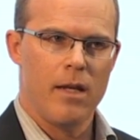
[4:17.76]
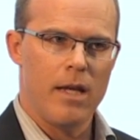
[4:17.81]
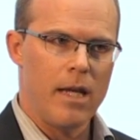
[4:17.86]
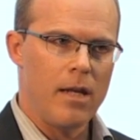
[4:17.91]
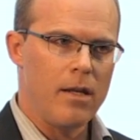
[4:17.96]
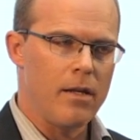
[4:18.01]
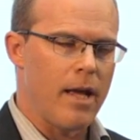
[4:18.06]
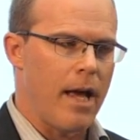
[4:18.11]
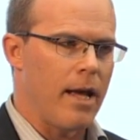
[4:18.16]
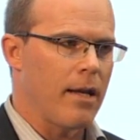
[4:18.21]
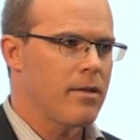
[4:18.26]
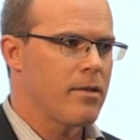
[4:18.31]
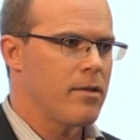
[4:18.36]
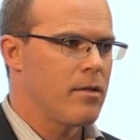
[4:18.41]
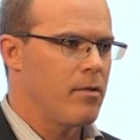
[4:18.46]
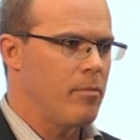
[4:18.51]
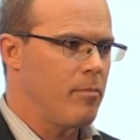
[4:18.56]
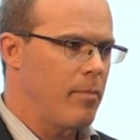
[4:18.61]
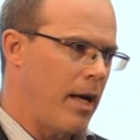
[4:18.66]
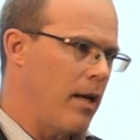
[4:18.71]

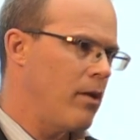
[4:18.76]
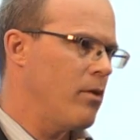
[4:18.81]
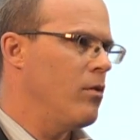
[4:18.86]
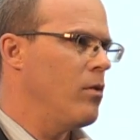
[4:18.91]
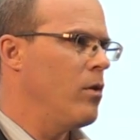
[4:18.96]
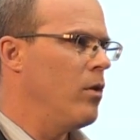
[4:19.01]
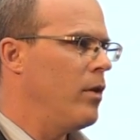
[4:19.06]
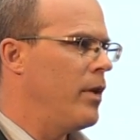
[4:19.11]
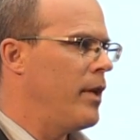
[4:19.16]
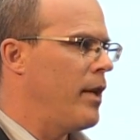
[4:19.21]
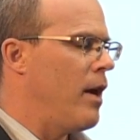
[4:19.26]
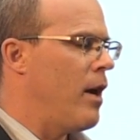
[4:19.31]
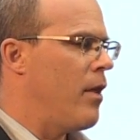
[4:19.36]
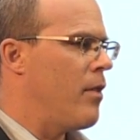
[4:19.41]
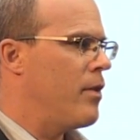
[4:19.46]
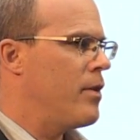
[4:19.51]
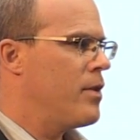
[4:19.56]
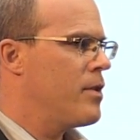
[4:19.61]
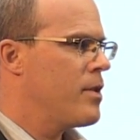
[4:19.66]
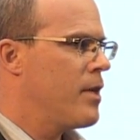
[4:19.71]
indexed by Google and
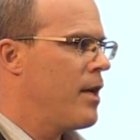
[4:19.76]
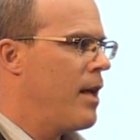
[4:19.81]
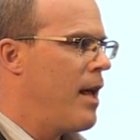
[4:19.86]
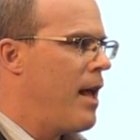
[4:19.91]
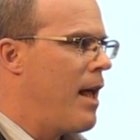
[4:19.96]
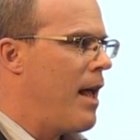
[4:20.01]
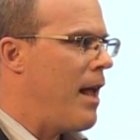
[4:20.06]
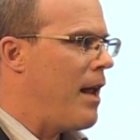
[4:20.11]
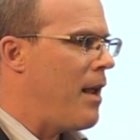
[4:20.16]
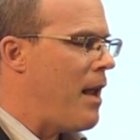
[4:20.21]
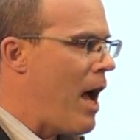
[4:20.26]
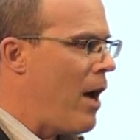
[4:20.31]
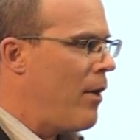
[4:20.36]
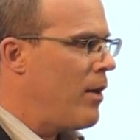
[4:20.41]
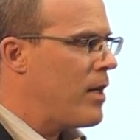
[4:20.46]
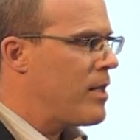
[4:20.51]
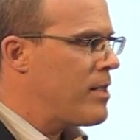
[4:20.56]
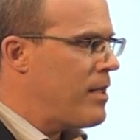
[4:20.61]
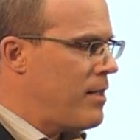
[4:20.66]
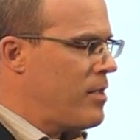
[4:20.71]
others, and now
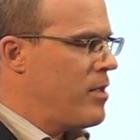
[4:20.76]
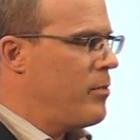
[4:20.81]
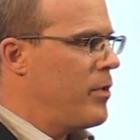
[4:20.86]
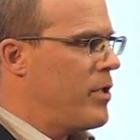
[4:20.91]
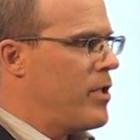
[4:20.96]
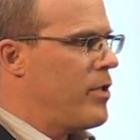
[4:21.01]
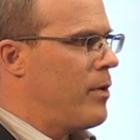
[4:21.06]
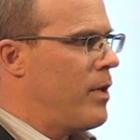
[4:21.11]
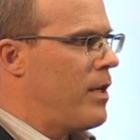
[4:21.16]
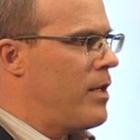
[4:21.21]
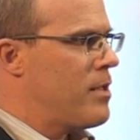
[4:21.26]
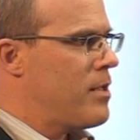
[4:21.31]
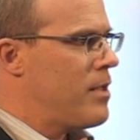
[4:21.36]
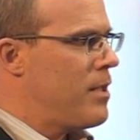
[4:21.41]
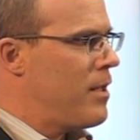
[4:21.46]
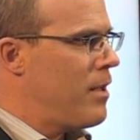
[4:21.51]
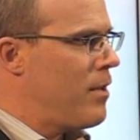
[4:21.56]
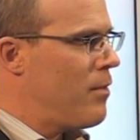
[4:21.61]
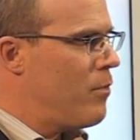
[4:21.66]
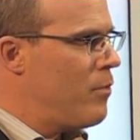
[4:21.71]
accessible to us
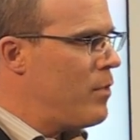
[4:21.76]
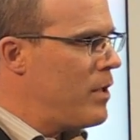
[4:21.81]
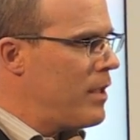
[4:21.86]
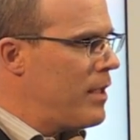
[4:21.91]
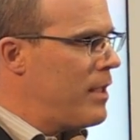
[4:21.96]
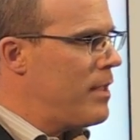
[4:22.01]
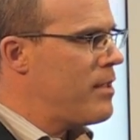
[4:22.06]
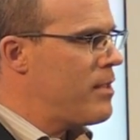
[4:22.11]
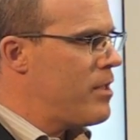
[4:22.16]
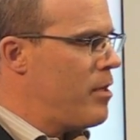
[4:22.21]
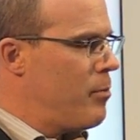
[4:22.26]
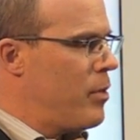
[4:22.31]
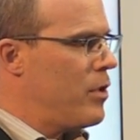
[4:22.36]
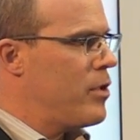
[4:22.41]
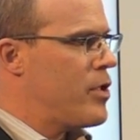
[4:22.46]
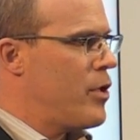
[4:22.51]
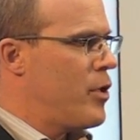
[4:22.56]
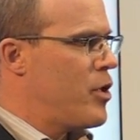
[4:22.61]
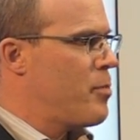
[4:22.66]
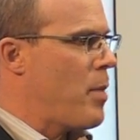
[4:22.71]
in a really simple
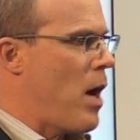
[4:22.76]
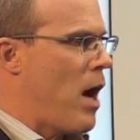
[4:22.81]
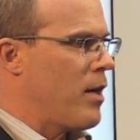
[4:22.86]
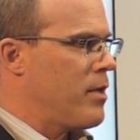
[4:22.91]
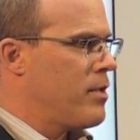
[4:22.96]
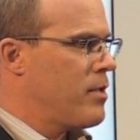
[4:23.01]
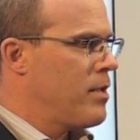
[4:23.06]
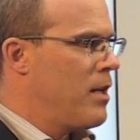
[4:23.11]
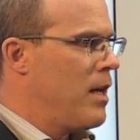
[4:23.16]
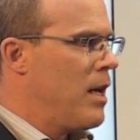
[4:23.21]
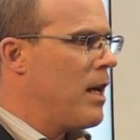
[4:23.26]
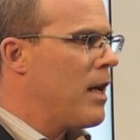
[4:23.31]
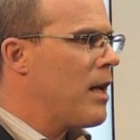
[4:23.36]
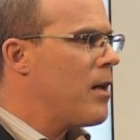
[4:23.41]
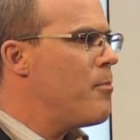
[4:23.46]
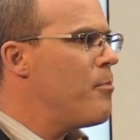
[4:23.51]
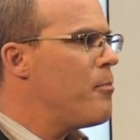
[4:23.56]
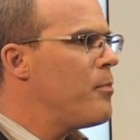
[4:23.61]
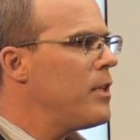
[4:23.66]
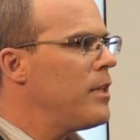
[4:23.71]
search box.
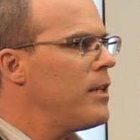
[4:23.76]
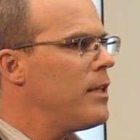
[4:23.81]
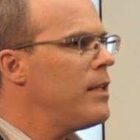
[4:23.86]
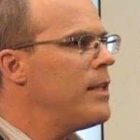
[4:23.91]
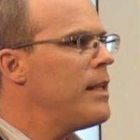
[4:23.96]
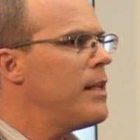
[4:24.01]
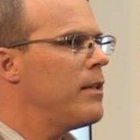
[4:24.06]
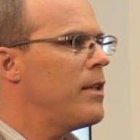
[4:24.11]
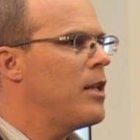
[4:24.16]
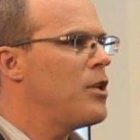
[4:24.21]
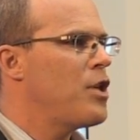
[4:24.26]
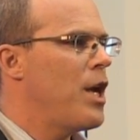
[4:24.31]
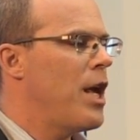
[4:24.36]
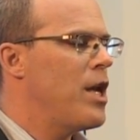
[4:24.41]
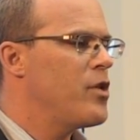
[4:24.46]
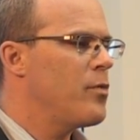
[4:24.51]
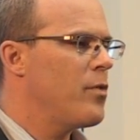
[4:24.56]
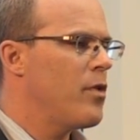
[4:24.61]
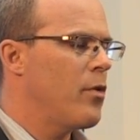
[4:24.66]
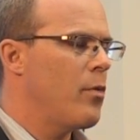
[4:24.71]
Completely
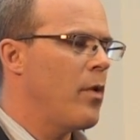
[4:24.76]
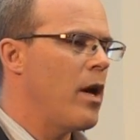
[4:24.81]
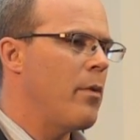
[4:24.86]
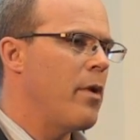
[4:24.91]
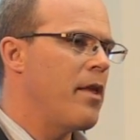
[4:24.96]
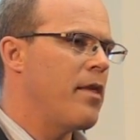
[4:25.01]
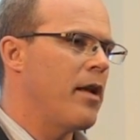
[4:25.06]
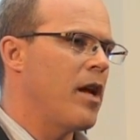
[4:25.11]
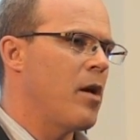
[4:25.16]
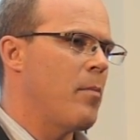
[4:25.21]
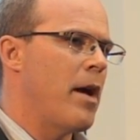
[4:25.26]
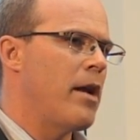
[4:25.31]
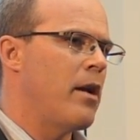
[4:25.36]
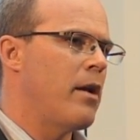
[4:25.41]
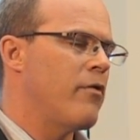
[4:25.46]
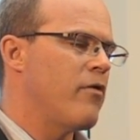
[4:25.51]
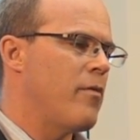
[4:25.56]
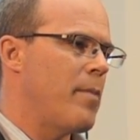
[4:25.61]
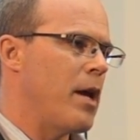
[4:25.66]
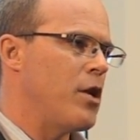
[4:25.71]
changed with the way we think about
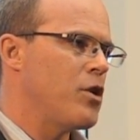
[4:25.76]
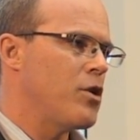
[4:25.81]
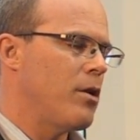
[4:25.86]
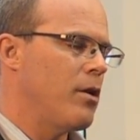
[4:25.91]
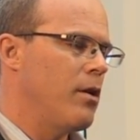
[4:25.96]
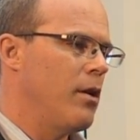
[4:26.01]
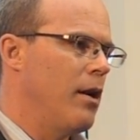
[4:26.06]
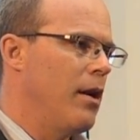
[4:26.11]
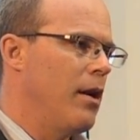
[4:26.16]
information.